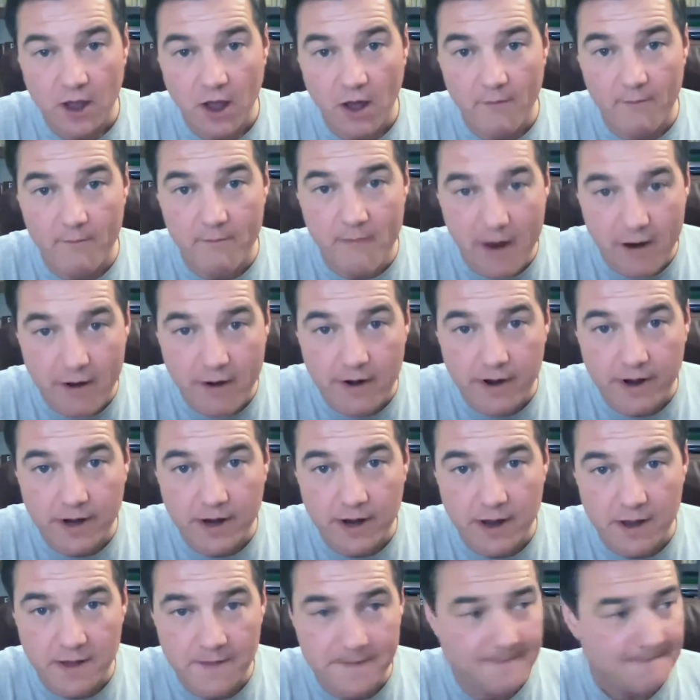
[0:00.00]

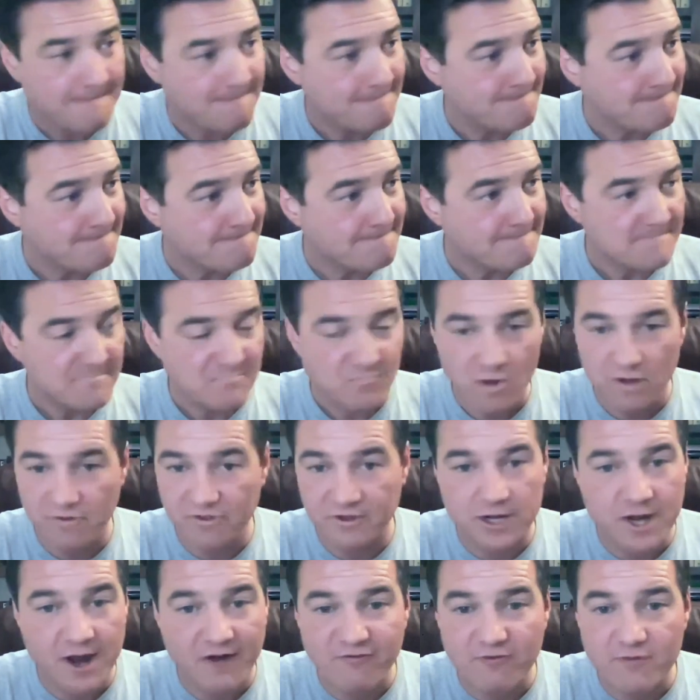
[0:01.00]
America, while
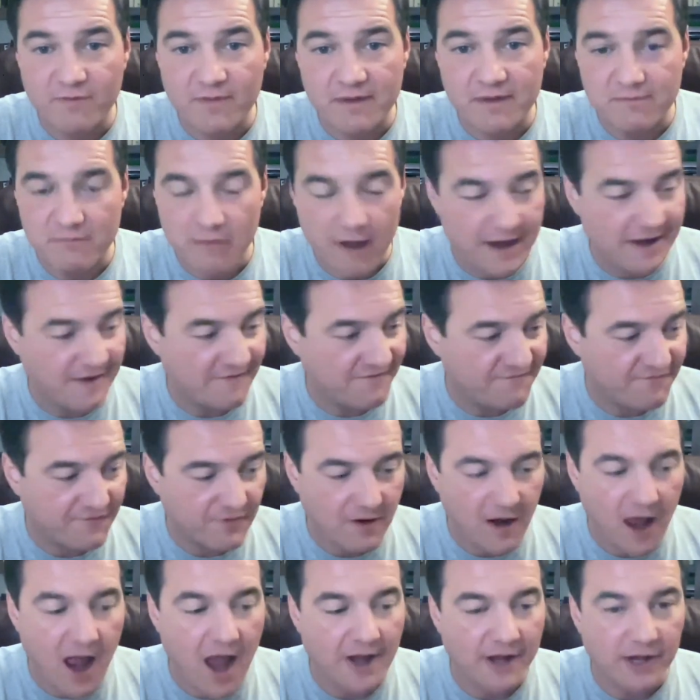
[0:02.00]
the government might have
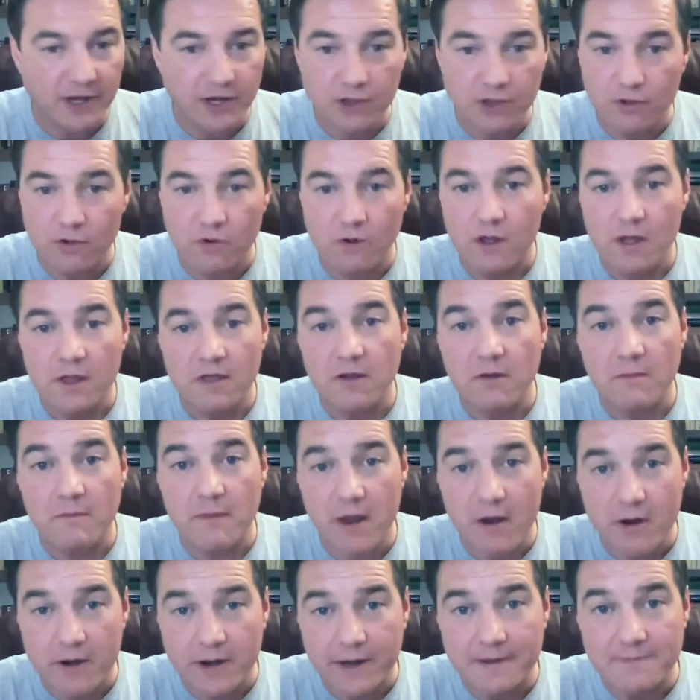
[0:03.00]
forgotten you,
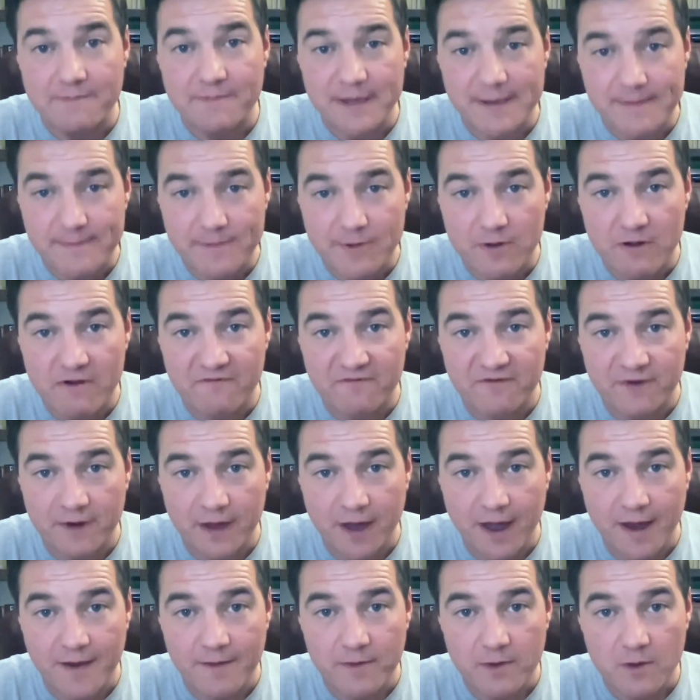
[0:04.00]
American people have
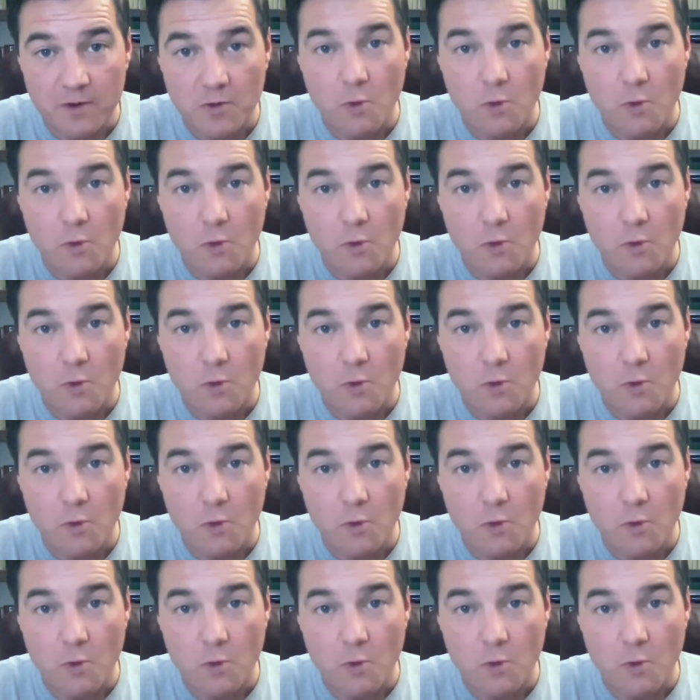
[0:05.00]
not.